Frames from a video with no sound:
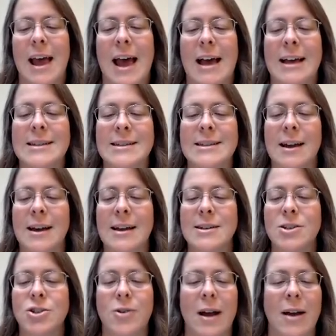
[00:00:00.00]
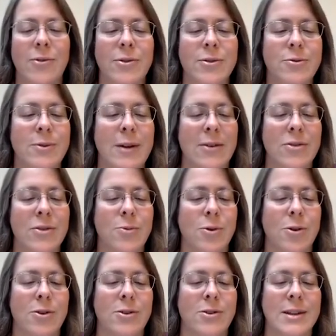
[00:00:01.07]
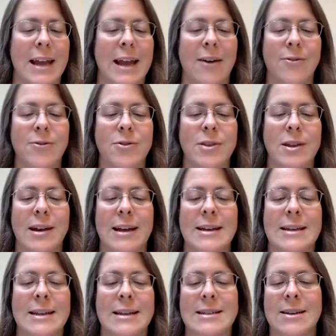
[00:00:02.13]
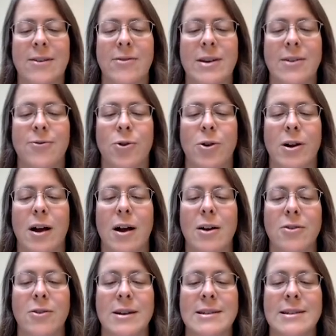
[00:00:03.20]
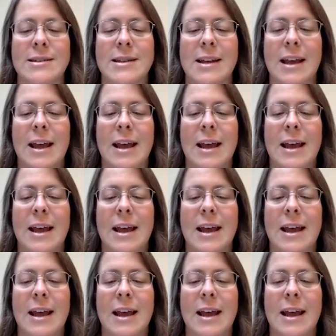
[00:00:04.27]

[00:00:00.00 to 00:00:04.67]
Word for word: as Stott traveled throughout the world after the 1974 Congress,